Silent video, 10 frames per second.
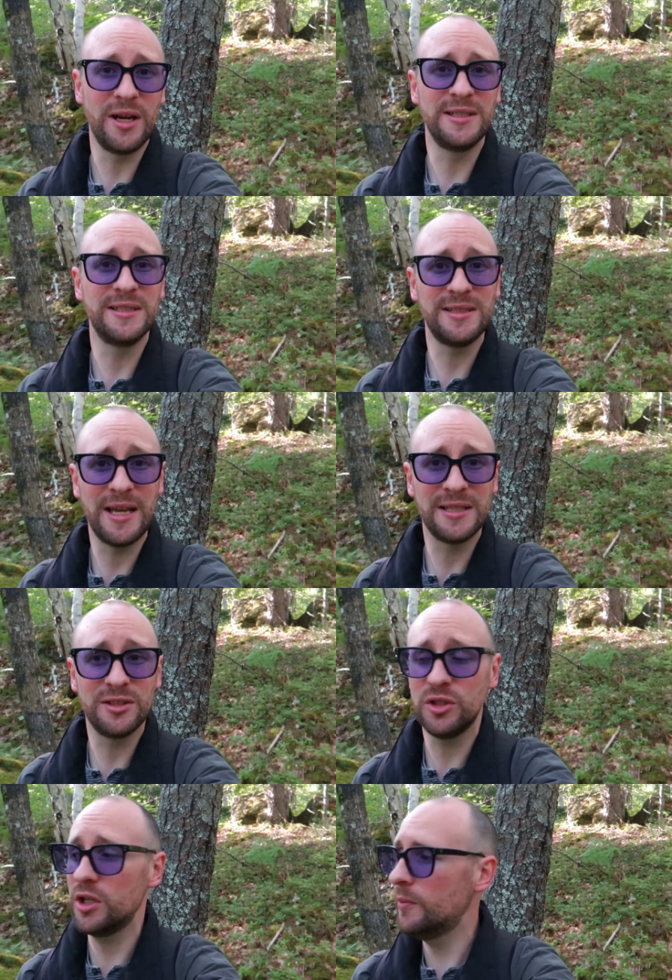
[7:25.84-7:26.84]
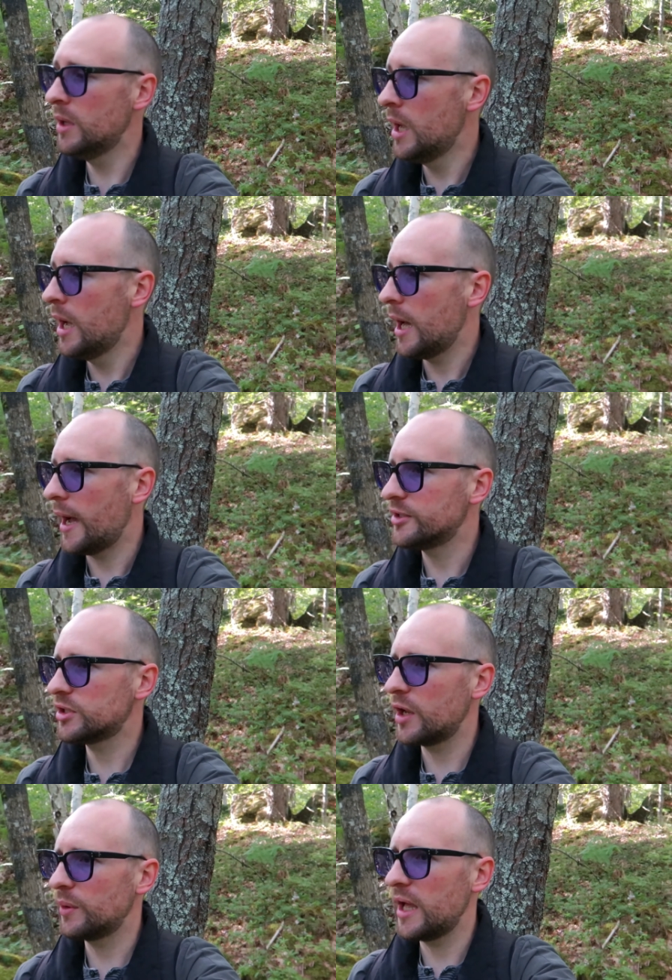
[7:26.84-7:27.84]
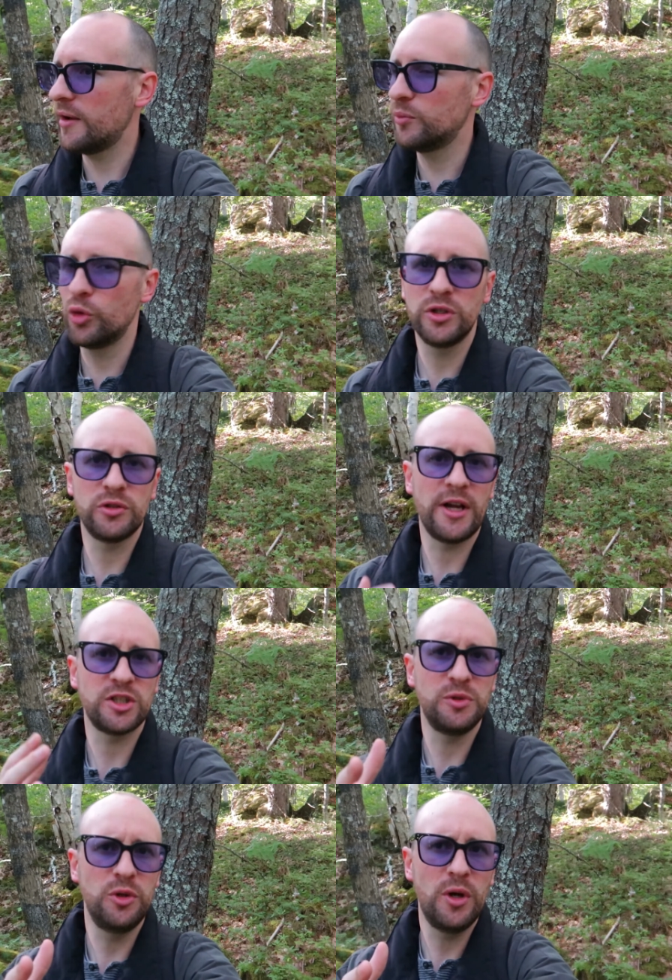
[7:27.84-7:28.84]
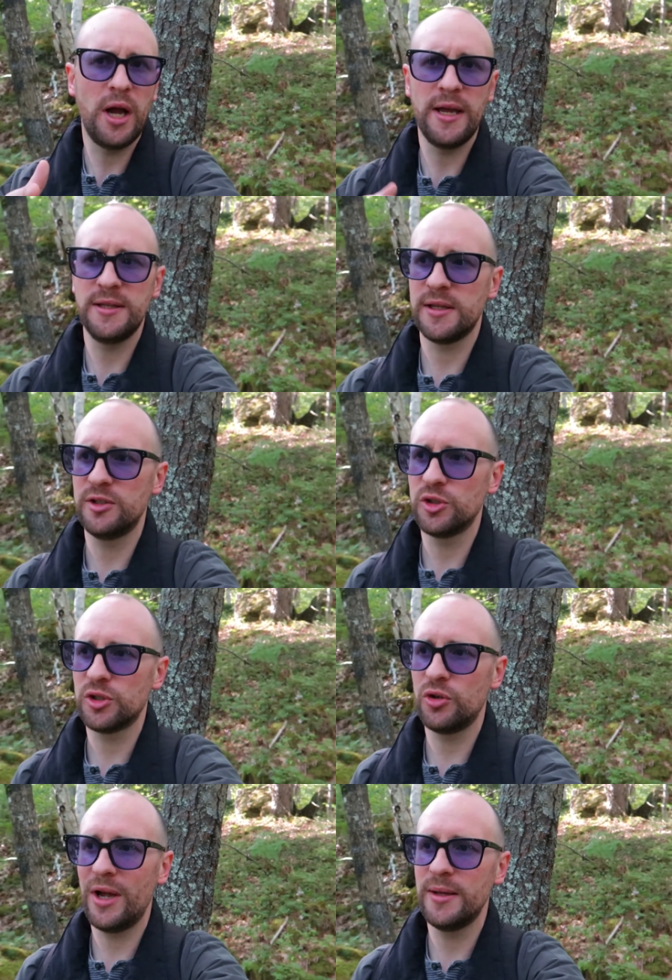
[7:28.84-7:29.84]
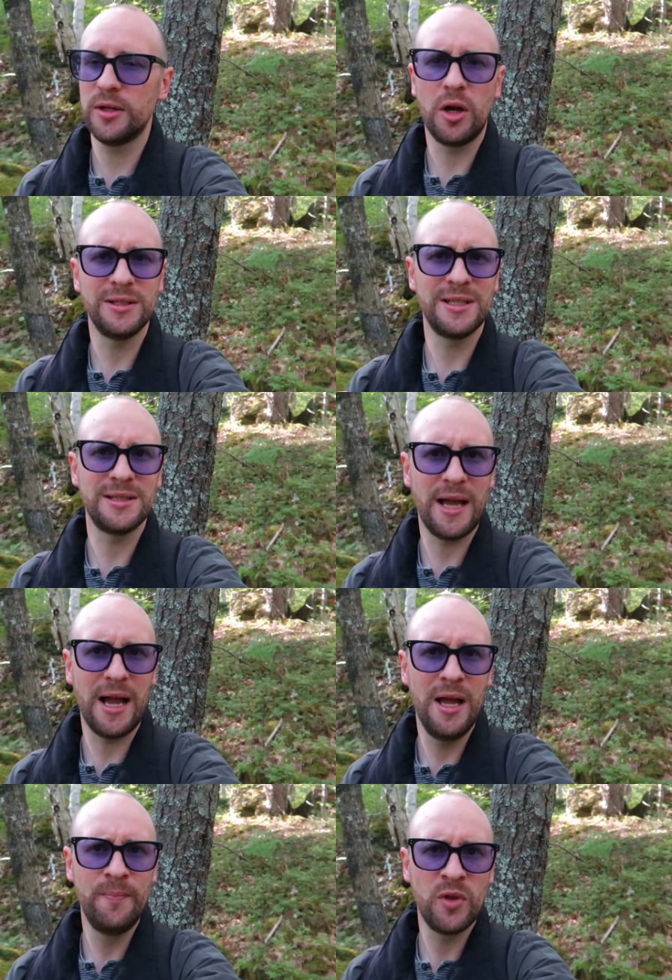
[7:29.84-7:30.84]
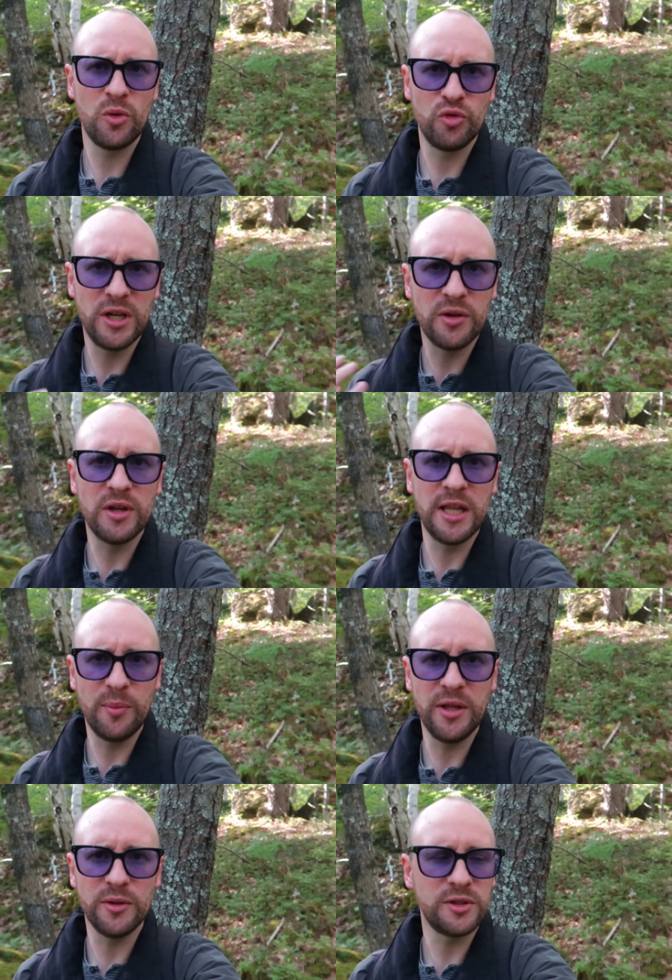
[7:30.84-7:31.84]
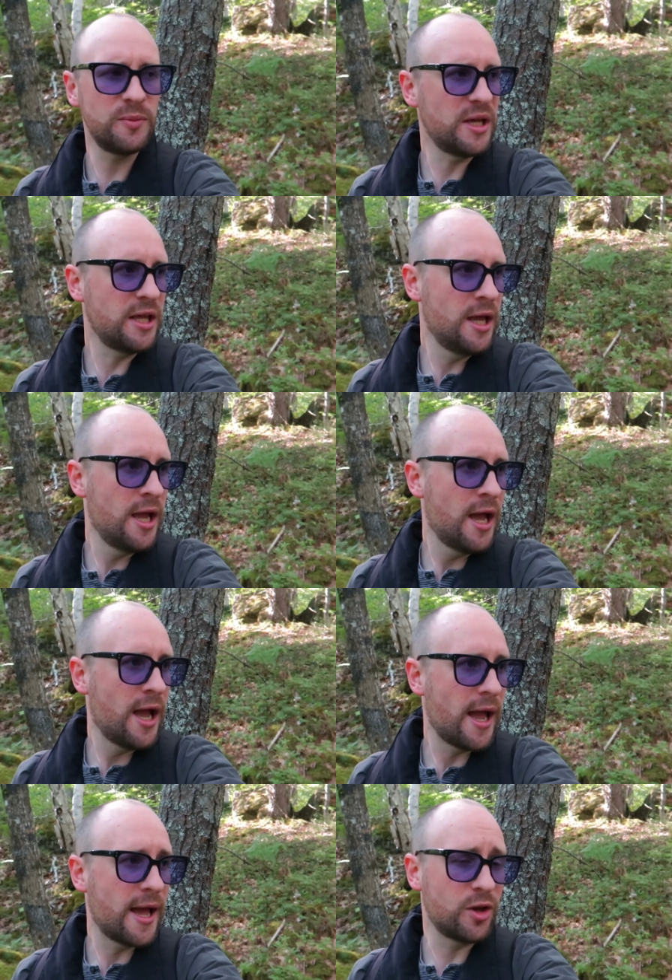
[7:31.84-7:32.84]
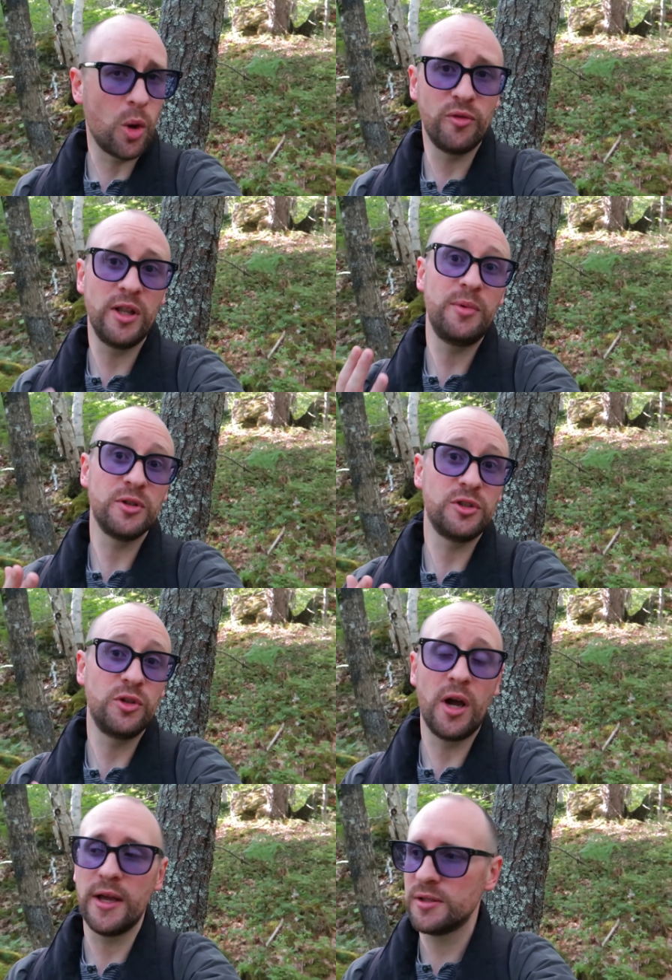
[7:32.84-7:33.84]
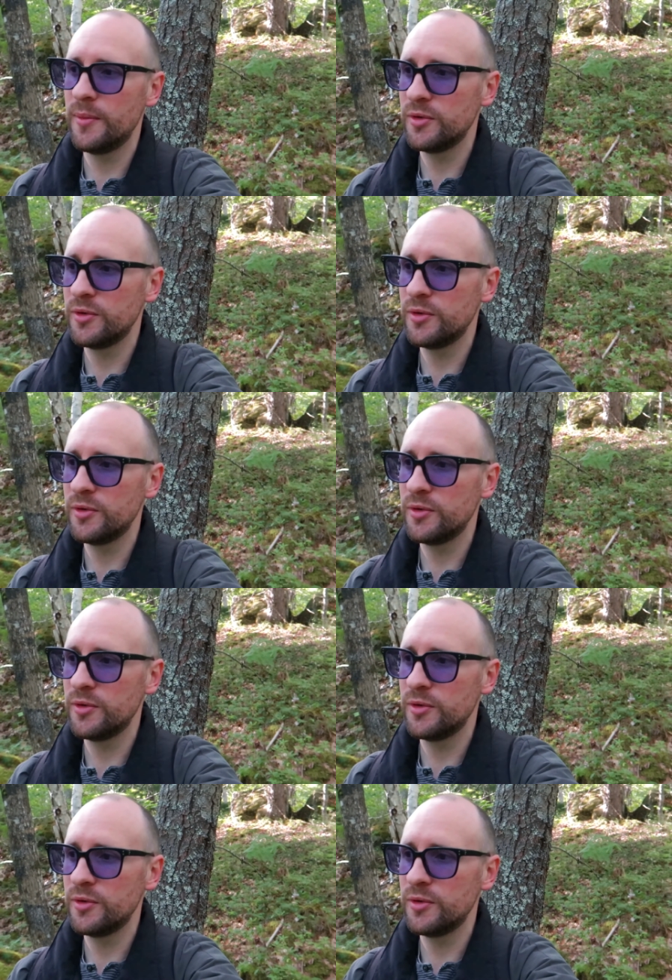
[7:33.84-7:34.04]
kind of dictating it to you. I just kind of want to have more interaction with you guys and just create content that really, really appeals to me and hopefully appeals to you guys.